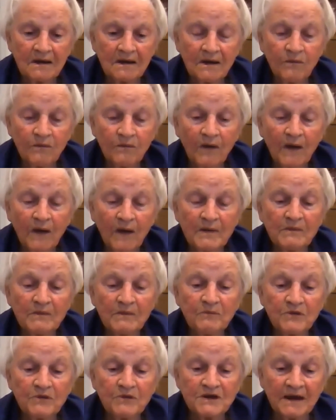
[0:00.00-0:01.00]
While we were
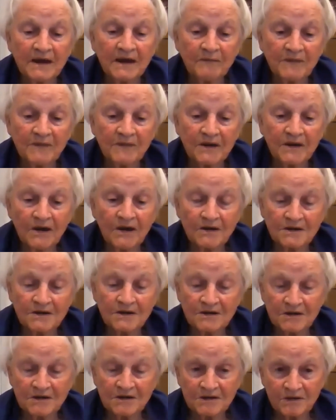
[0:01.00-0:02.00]
putting up the
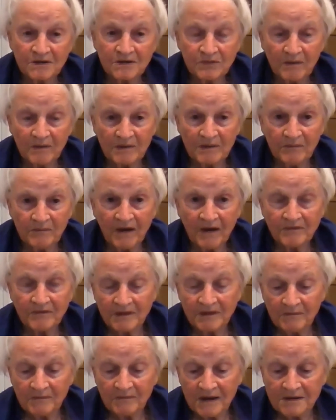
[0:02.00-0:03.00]
curtains, Swami Prabhupada
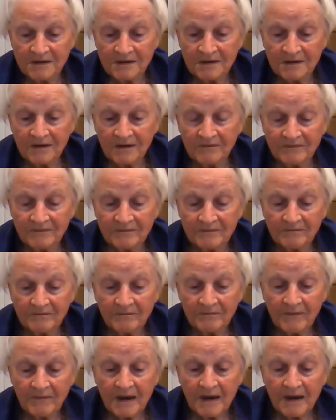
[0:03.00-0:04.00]
and myself,
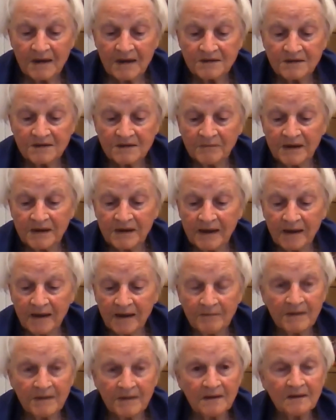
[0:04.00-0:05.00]
somebody
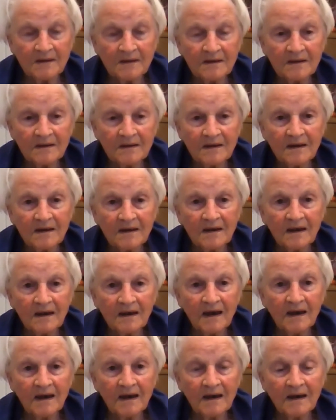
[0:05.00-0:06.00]
came in
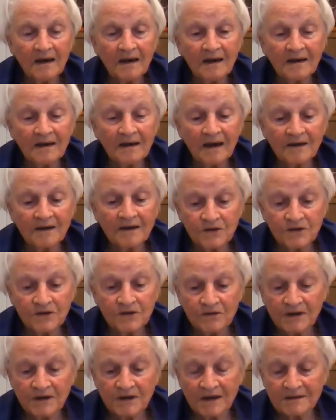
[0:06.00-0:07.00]
and
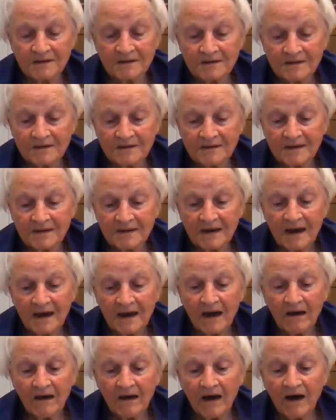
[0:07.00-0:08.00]
told us.
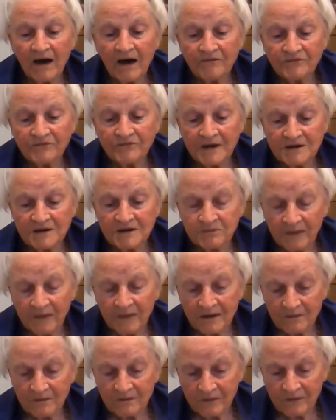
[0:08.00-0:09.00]
Our friend, by
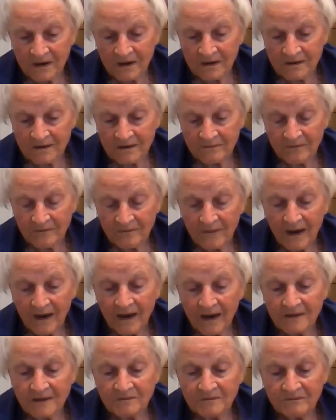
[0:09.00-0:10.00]
the way,
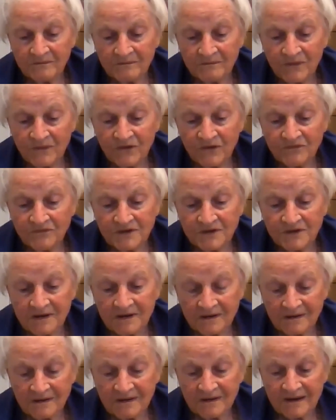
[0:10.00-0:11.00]
had moved
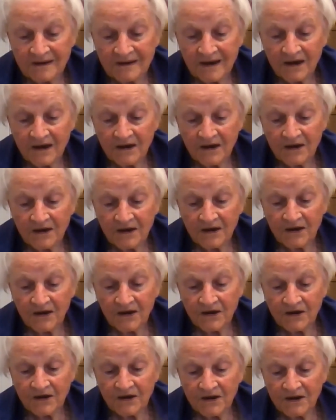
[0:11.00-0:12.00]

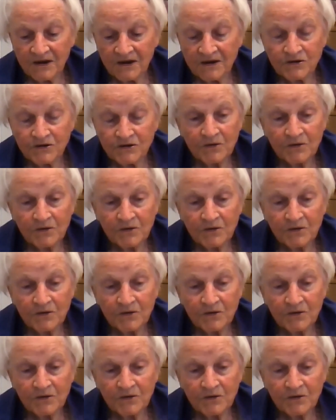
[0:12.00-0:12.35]
into